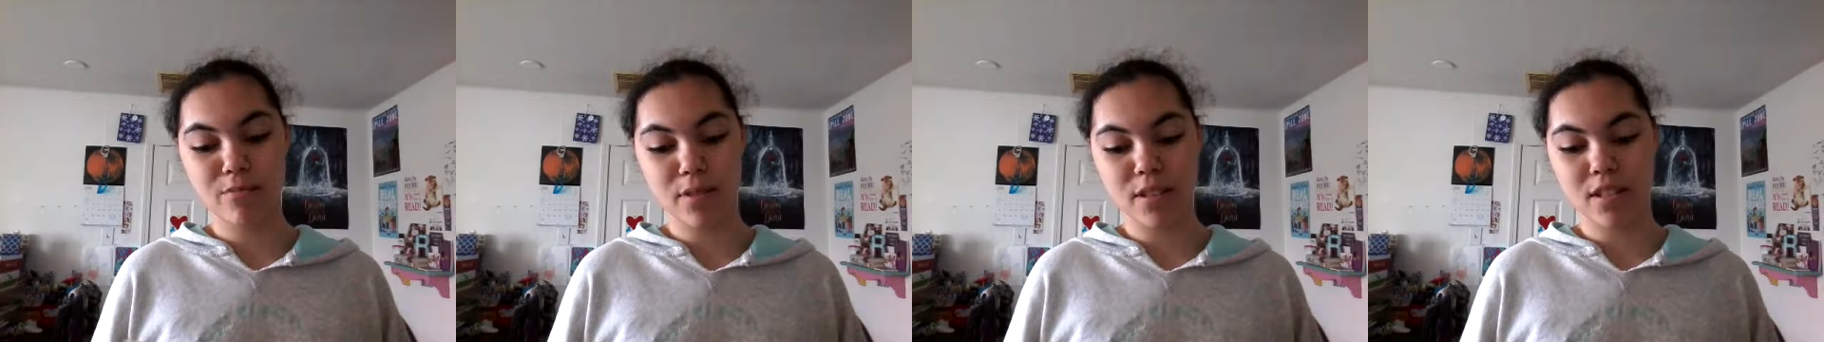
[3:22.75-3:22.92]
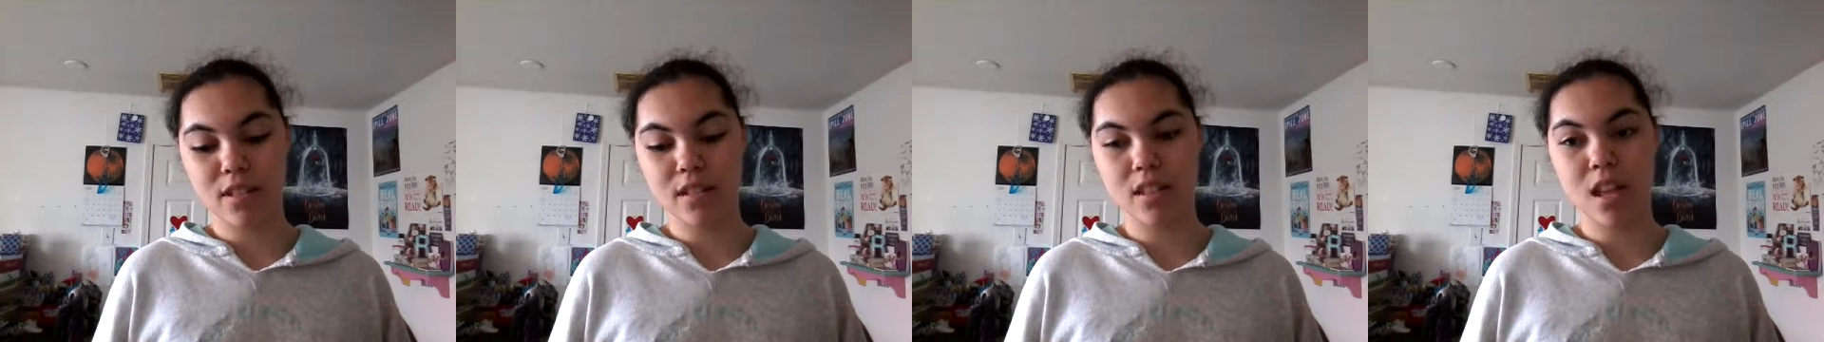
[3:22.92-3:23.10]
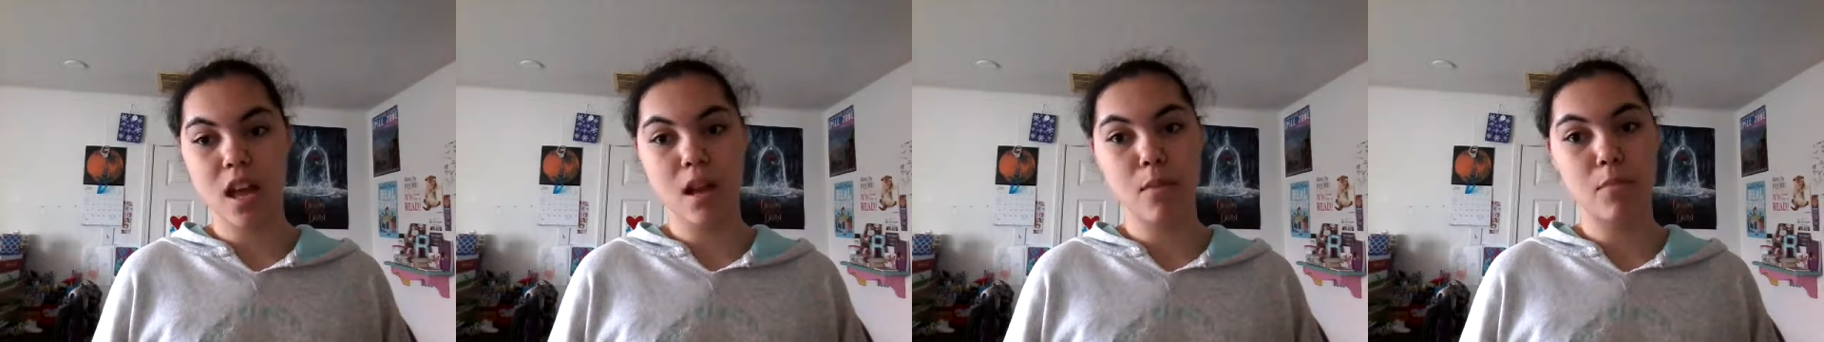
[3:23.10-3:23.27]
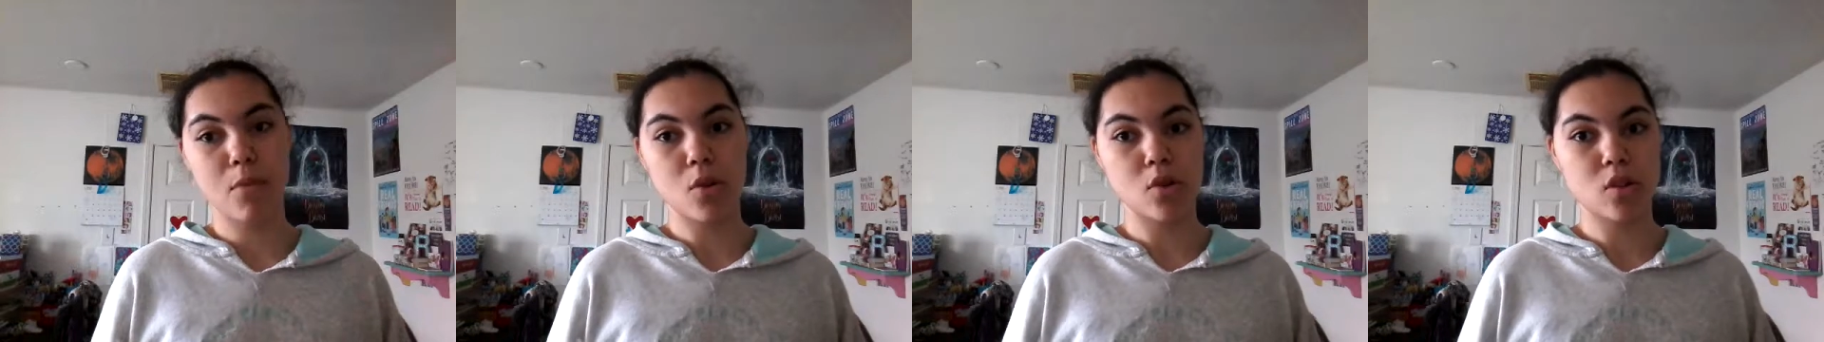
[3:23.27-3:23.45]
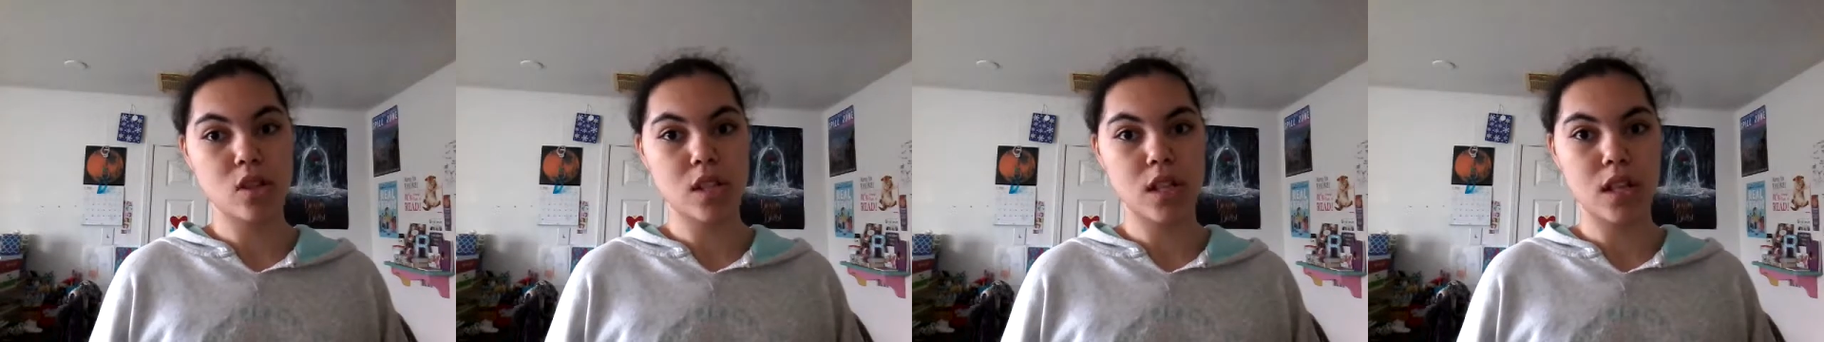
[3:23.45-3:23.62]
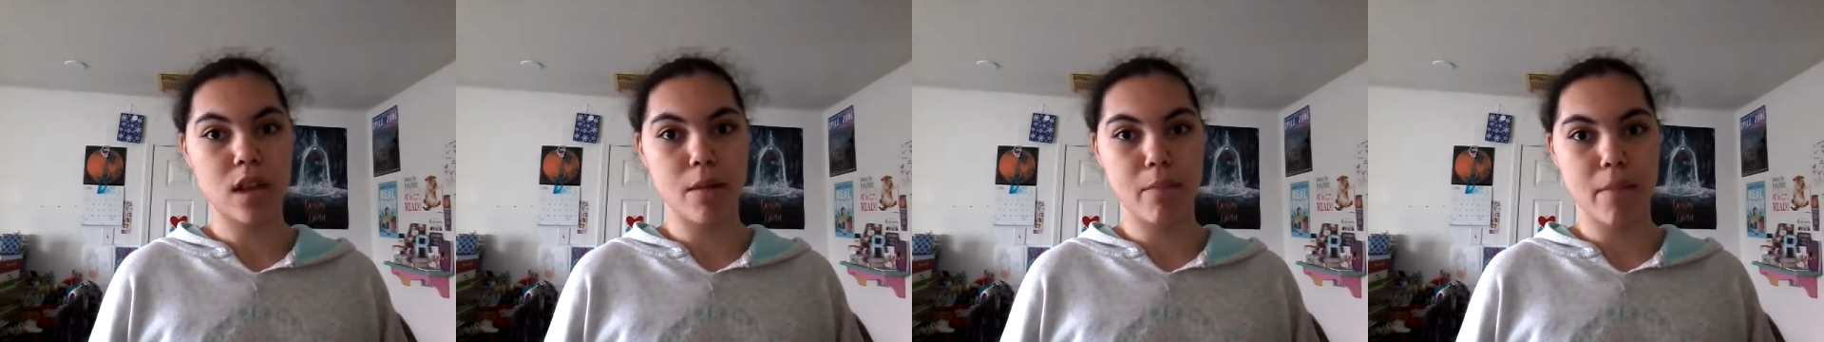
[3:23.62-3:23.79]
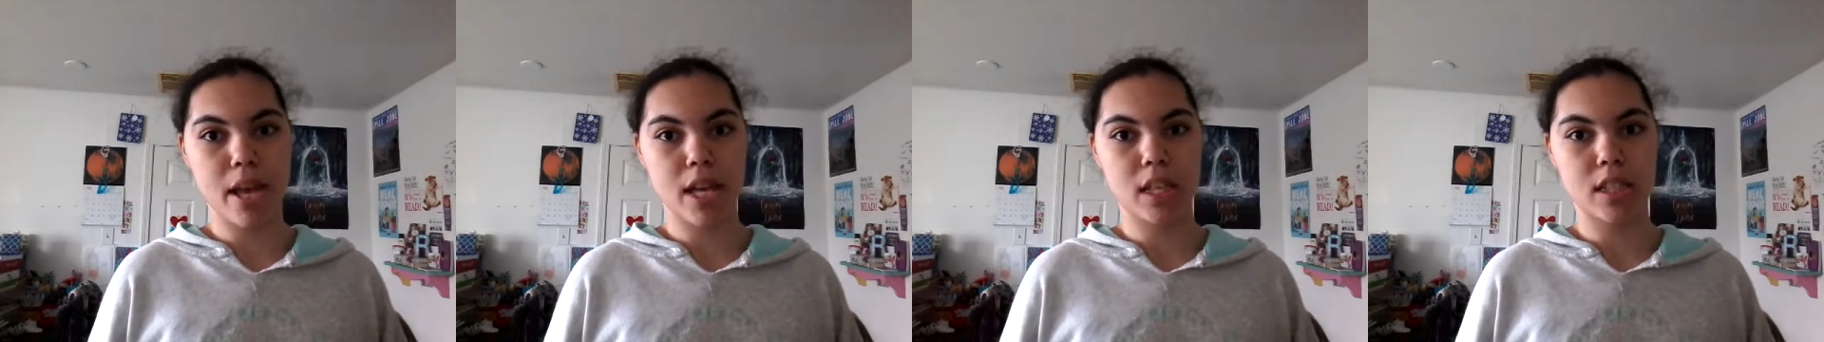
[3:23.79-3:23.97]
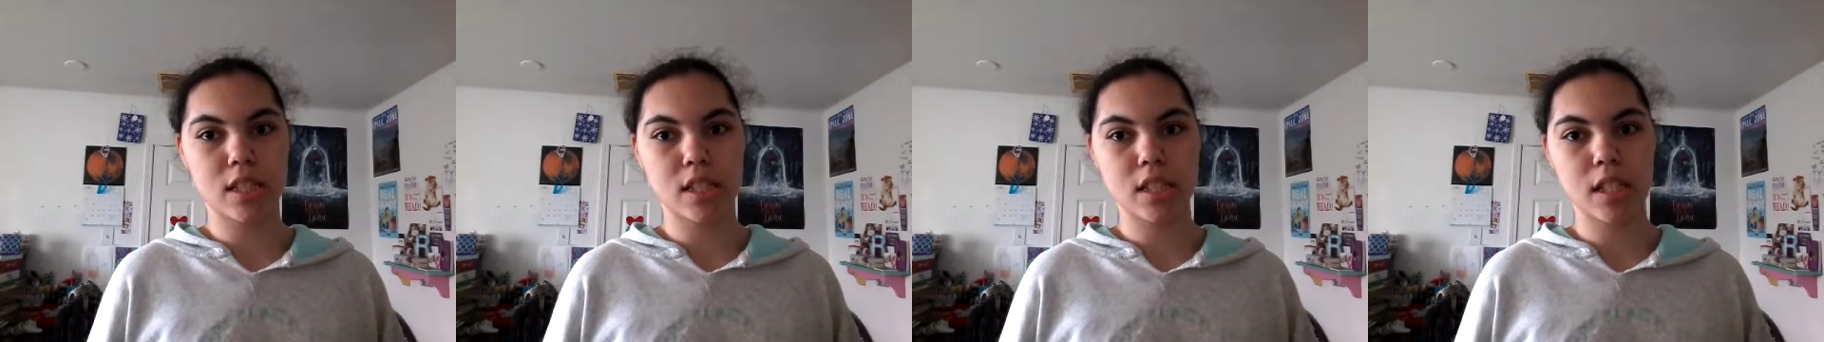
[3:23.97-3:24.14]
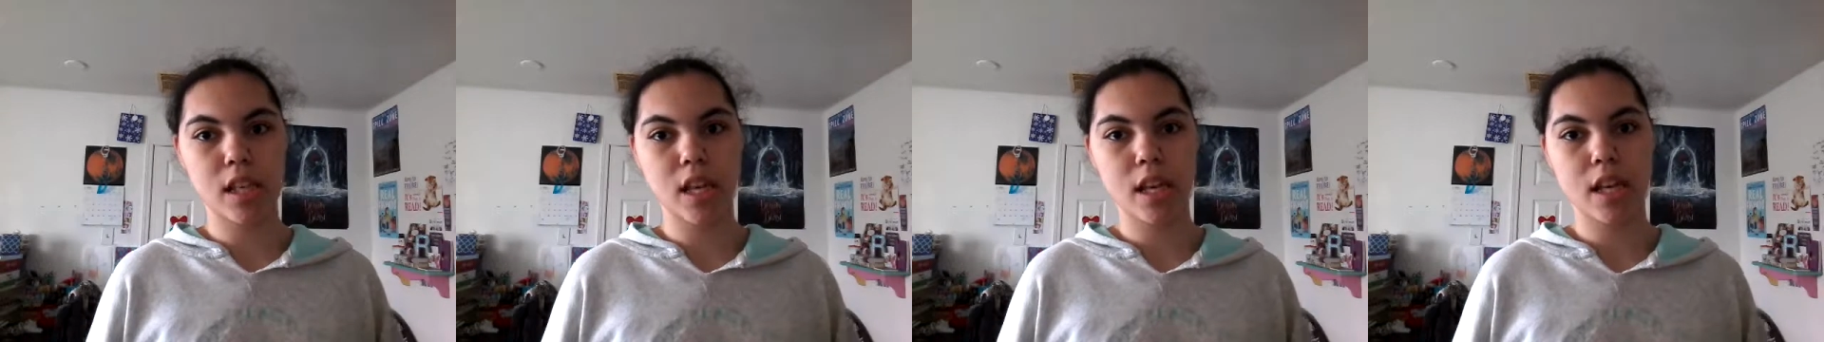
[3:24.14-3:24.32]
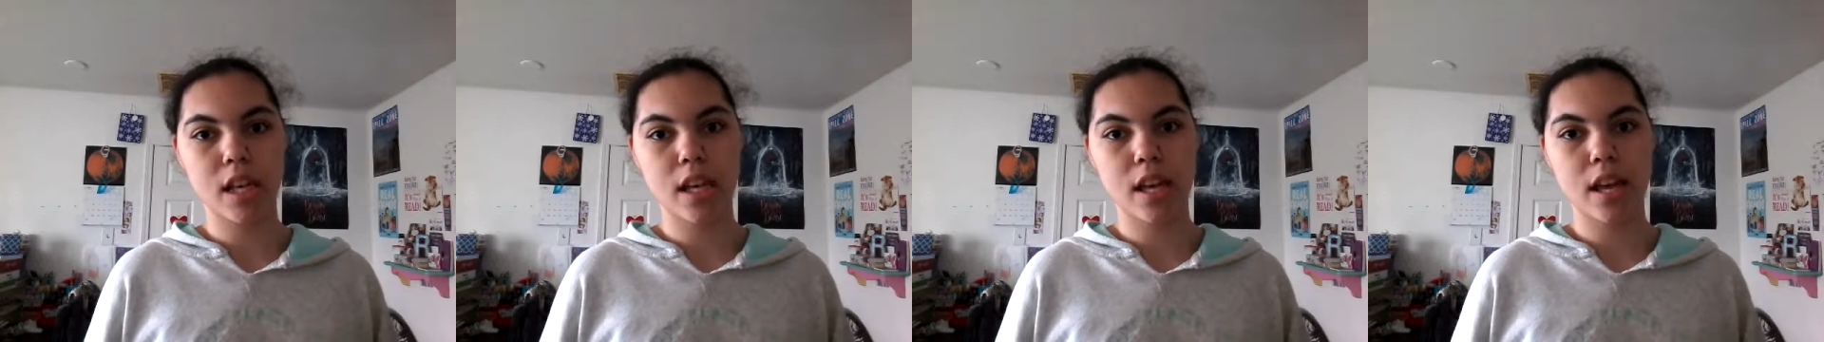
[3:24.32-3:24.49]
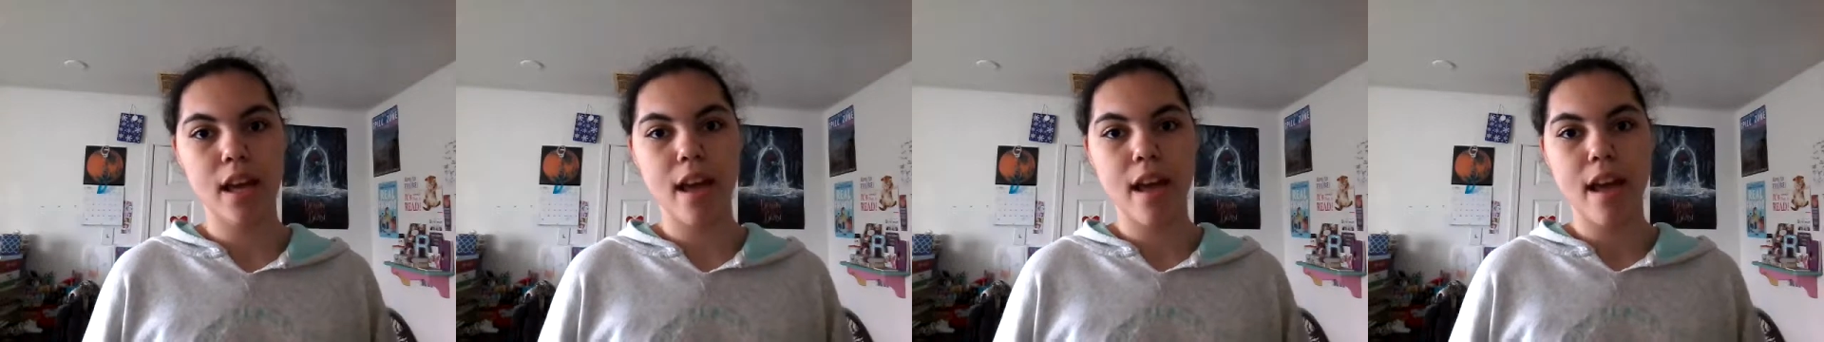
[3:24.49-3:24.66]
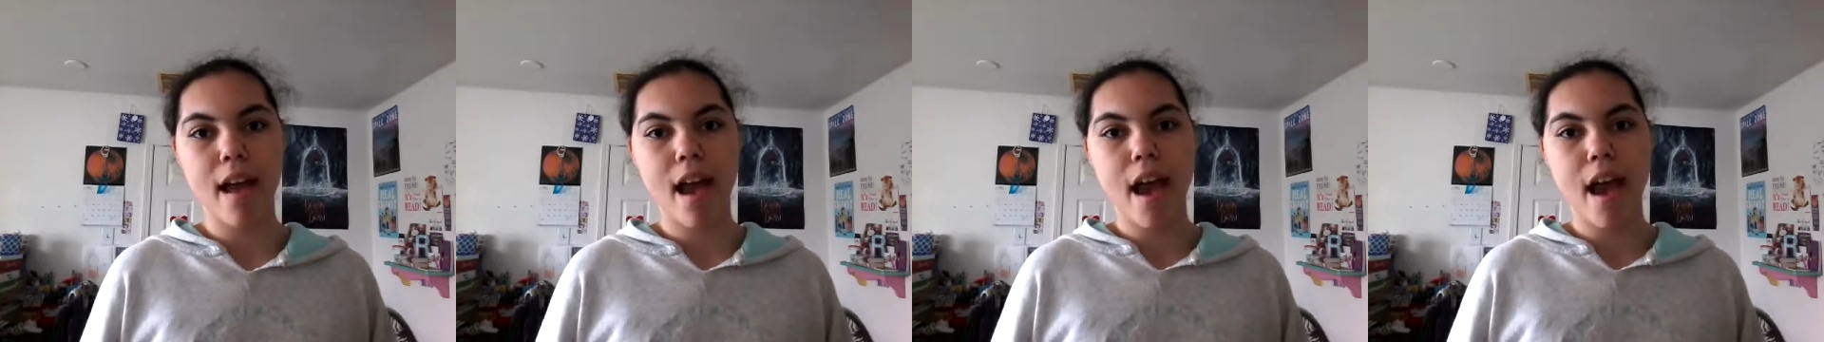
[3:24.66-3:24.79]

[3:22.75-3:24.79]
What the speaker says: but it's like mostly amazing.